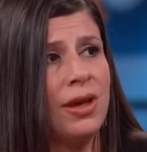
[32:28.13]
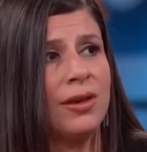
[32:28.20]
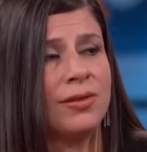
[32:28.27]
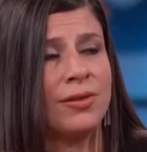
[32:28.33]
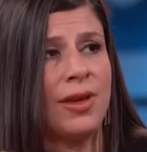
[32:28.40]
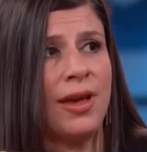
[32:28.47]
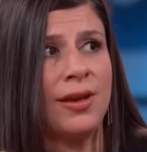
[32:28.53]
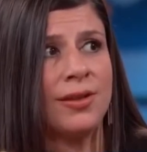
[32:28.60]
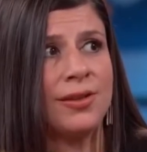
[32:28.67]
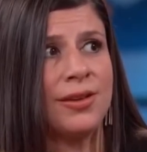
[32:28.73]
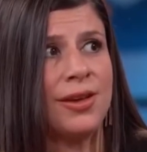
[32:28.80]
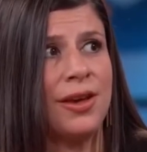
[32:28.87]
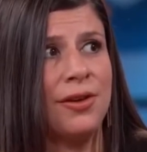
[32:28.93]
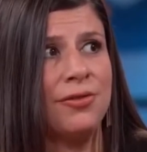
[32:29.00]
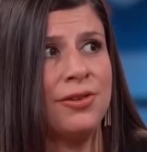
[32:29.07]

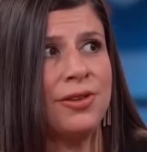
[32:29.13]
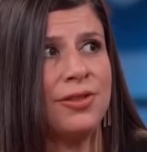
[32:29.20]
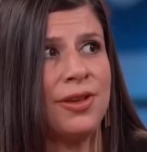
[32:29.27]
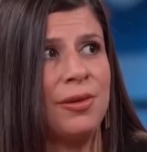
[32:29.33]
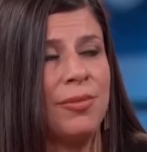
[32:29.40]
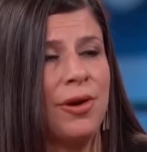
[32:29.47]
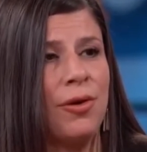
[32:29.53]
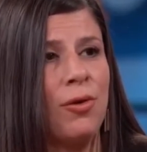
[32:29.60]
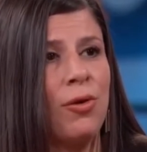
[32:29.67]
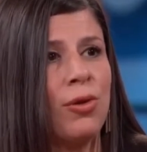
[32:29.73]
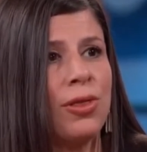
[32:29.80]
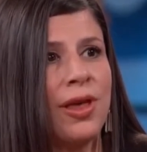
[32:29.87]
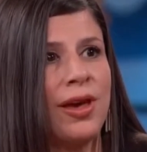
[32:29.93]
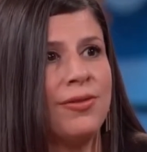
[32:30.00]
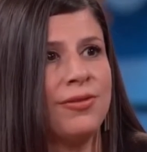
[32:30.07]
Exactly. Everything. My whole
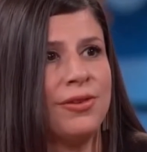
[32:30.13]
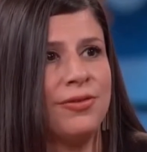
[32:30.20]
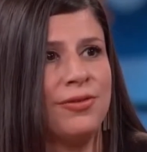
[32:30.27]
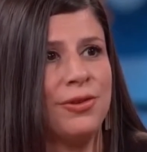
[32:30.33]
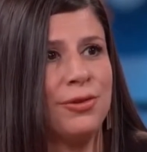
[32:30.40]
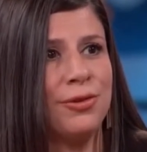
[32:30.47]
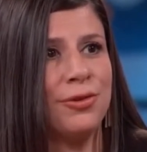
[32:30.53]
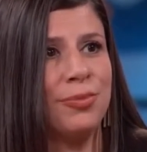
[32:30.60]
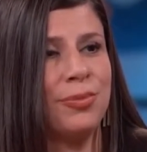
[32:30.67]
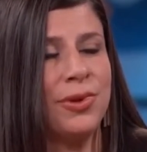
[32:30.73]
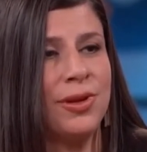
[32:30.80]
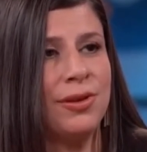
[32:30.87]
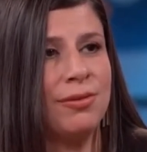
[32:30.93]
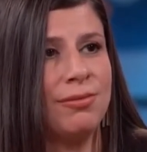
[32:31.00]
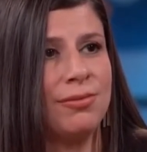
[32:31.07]
life, I feel, has
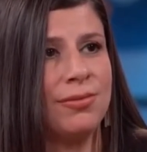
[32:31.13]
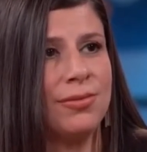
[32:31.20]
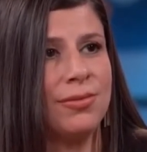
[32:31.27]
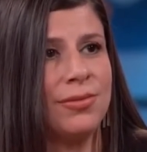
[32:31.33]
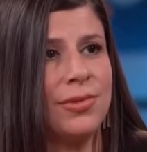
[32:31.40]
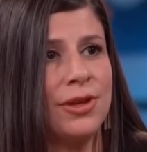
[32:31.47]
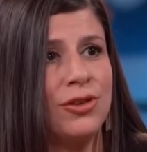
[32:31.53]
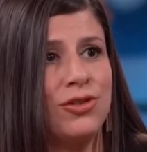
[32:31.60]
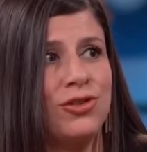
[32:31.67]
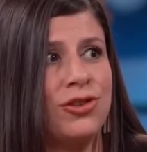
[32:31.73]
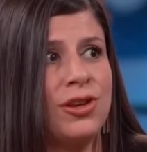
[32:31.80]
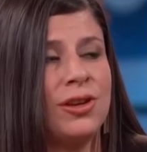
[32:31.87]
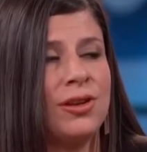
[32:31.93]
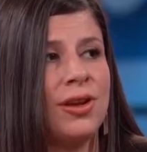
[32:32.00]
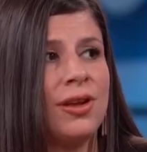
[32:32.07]
been a
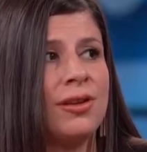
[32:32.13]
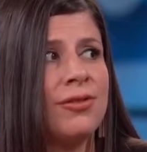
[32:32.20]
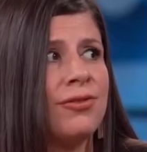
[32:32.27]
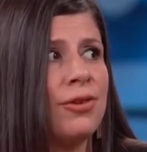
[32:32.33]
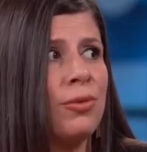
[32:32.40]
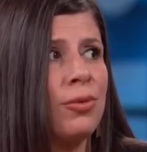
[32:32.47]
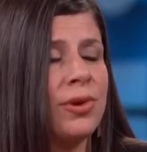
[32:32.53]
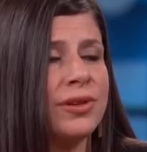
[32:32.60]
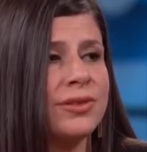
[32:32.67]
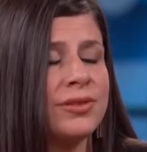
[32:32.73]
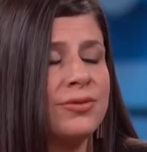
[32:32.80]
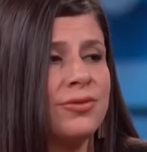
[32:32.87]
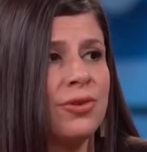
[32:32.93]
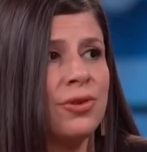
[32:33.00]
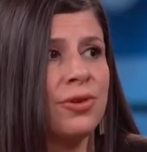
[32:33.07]
cheat. And if it
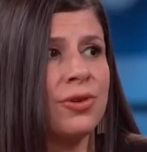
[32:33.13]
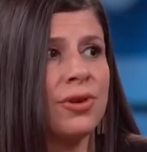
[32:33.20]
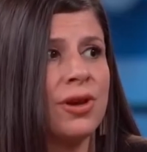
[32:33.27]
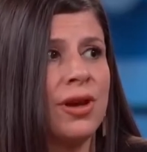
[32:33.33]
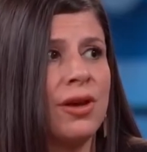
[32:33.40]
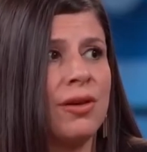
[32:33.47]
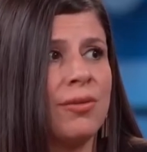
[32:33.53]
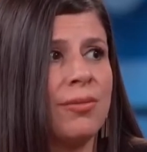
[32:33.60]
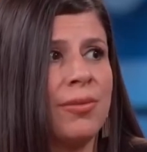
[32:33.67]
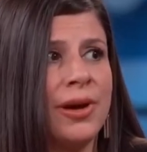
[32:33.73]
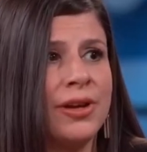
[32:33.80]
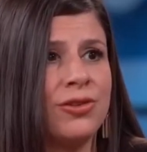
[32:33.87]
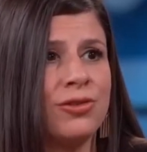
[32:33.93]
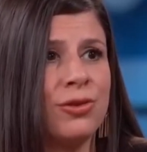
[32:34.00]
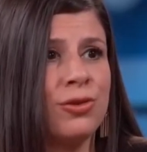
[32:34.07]
wasn't for
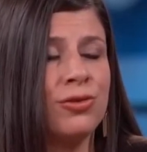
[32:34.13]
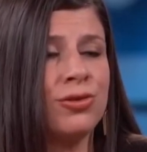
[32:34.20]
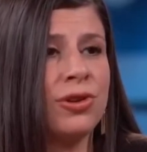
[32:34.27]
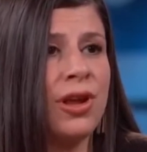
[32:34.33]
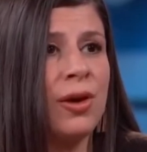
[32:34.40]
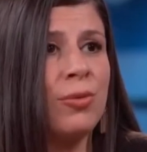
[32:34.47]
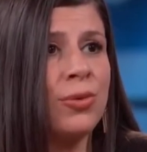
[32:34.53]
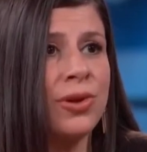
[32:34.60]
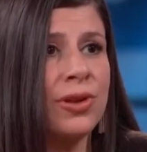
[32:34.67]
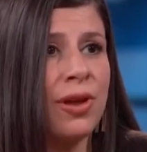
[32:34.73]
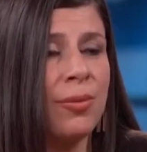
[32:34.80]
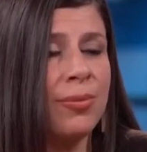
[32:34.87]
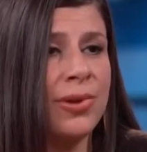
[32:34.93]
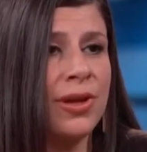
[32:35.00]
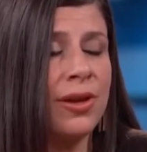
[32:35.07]
my children, I would
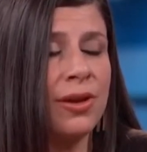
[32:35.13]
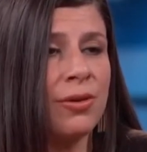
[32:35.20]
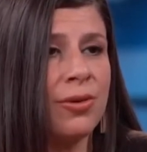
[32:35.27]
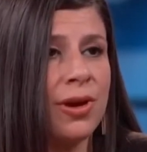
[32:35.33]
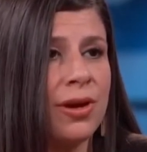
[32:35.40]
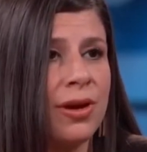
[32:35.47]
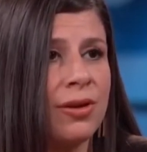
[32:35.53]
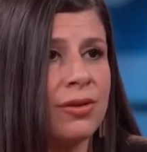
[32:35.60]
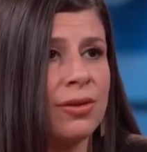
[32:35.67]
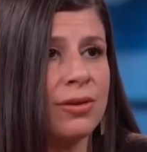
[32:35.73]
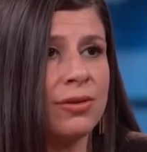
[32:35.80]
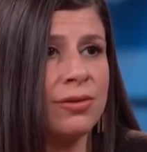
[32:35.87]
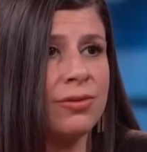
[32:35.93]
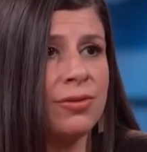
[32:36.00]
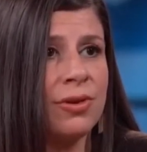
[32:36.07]
not be here right now,
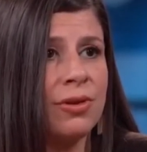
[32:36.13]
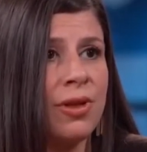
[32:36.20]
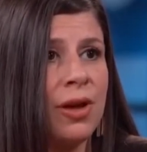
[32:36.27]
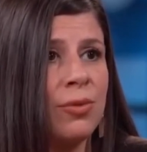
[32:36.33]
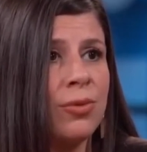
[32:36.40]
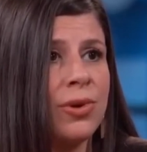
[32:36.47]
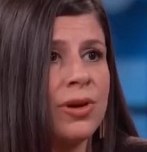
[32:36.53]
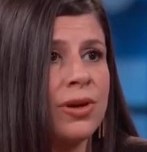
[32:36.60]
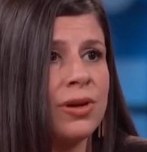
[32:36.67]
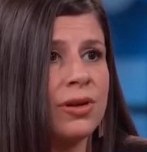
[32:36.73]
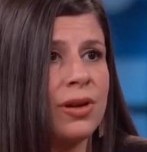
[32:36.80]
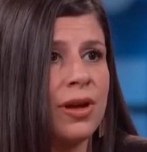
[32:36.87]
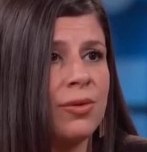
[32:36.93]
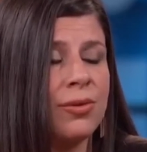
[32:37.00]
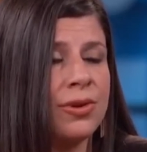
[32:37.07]
Dr. Phil. I wouldn't.
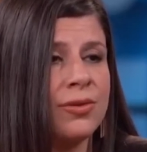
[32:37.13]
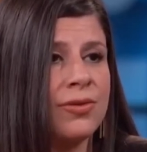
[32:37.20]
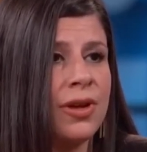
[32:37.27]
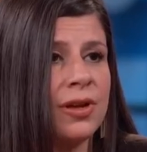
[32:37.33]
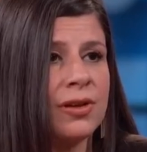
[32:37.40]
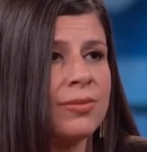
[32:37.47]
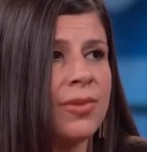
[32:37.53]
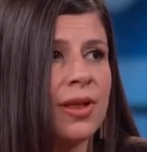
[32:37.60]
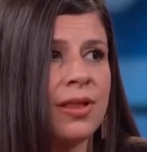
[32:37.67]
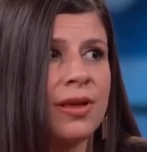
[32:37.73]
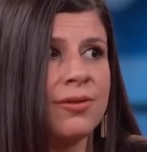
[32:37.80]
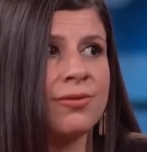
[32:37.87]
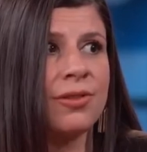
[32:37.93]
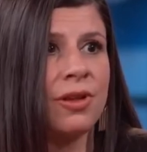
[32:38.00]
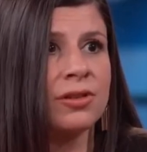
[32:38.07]
I would have ended my
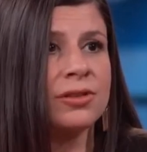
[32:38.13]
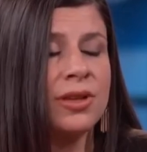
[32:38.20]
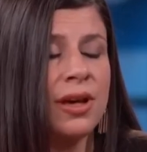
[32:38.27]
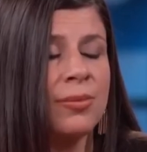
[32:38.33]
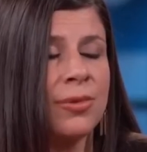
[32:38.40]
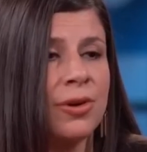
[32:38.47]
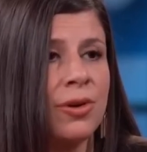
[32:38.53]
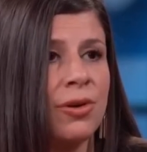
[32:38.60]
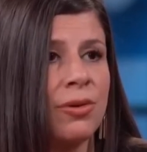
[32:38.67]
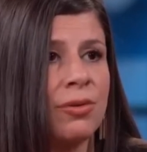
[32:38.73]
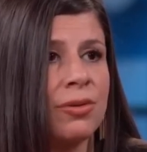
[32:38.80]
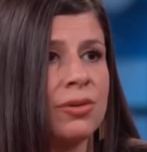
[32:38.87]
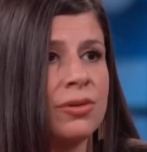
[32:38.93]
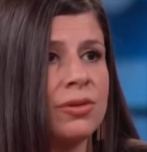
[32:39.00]
life a long time ago.